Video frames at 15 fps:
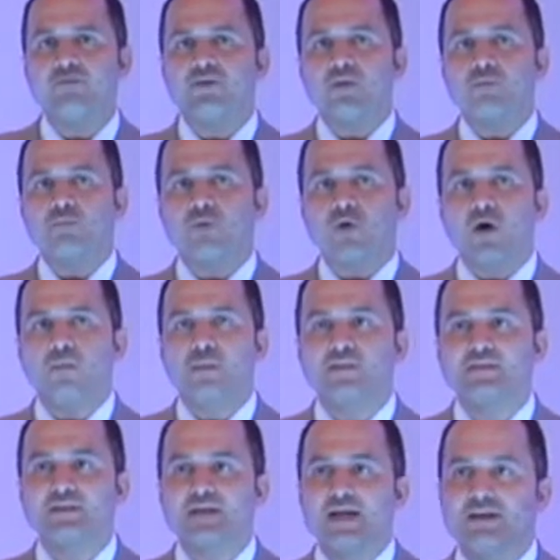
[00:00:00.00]
some
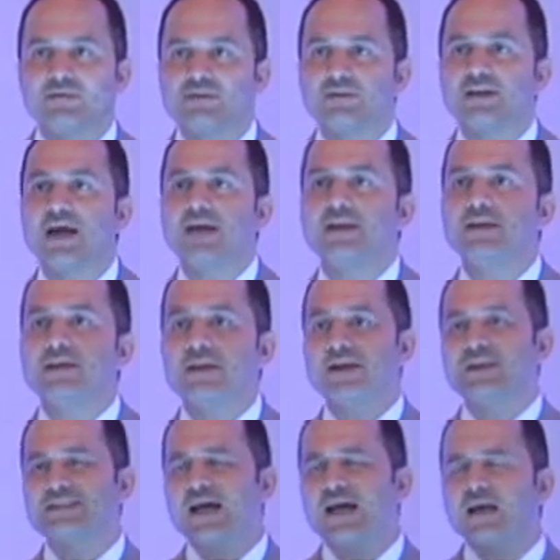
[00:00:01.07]
problems in understanding
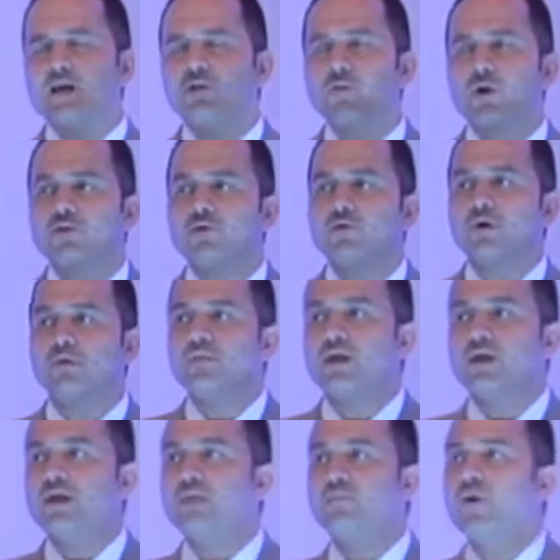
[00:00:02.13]
exactly what do we
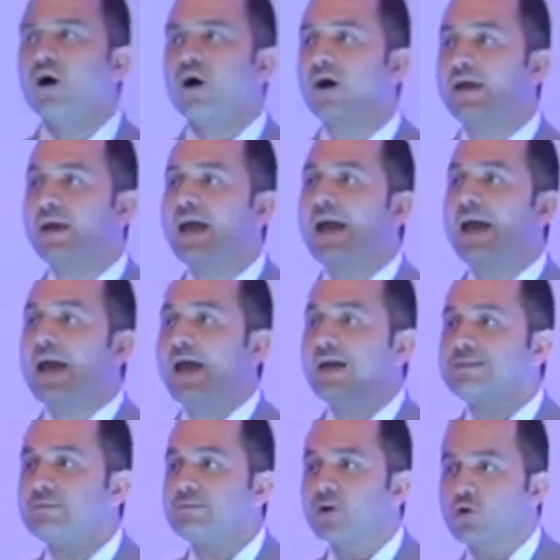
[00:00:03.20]
mean by
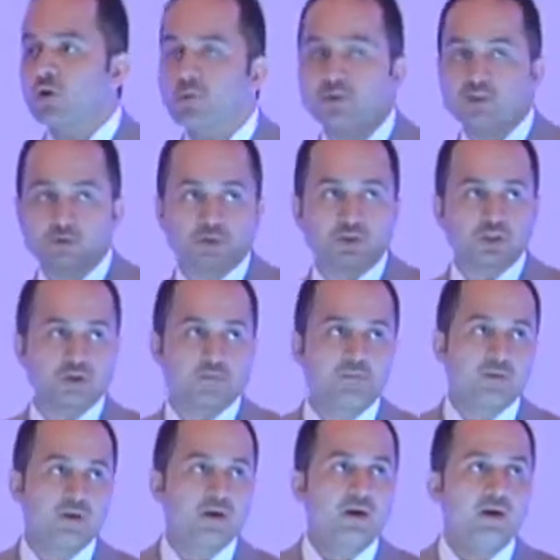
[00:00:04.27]
antimicrobial stewardship,
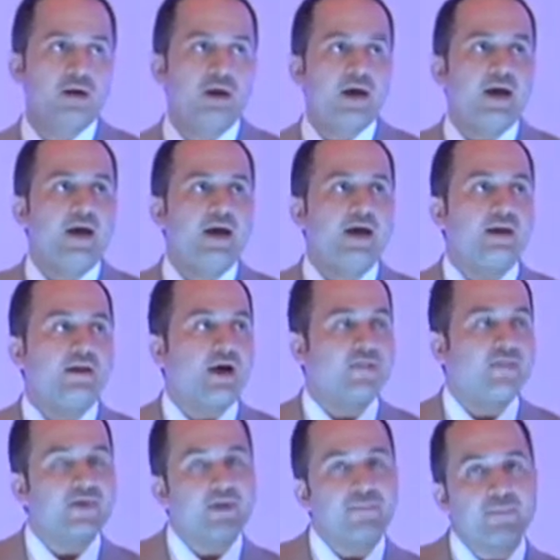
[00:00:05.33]
and I
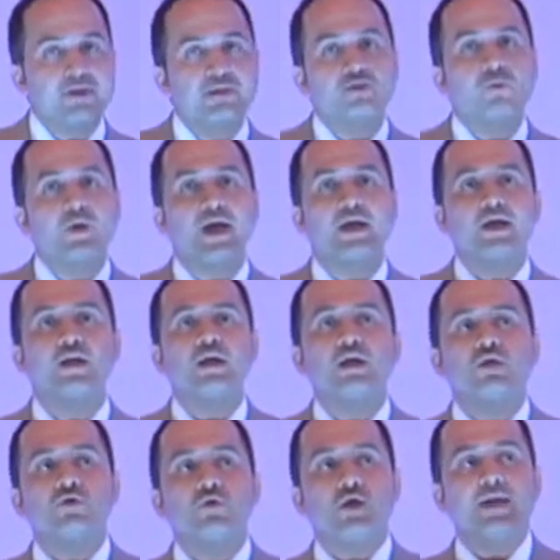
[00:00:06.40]
think the best way
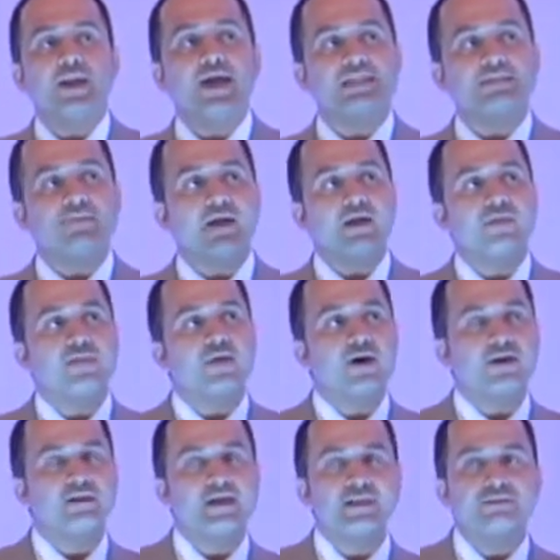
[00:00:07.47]
to kind of explain
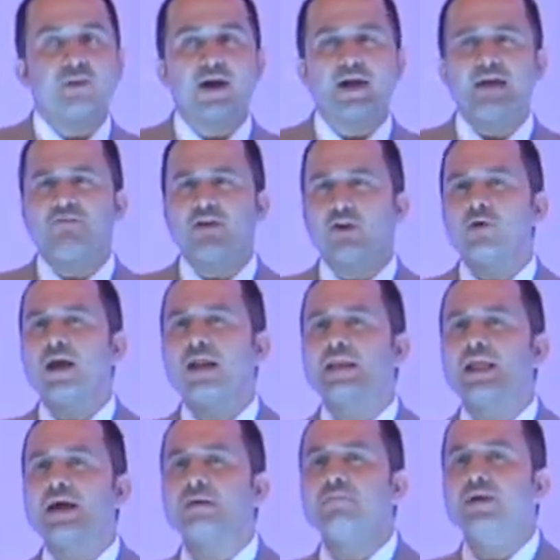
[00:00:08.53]
that is by giving you a
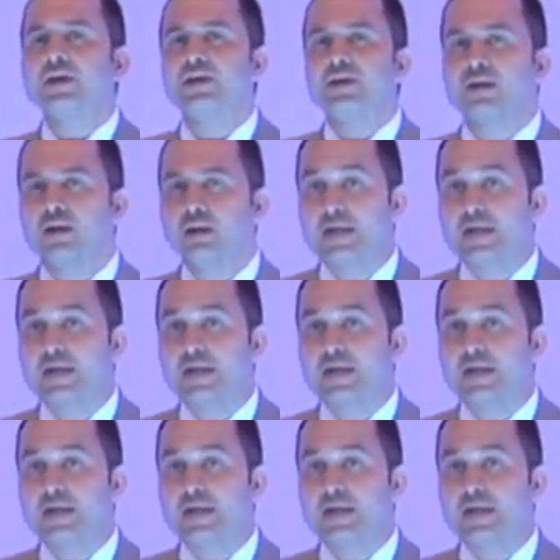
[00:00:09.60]
non-medical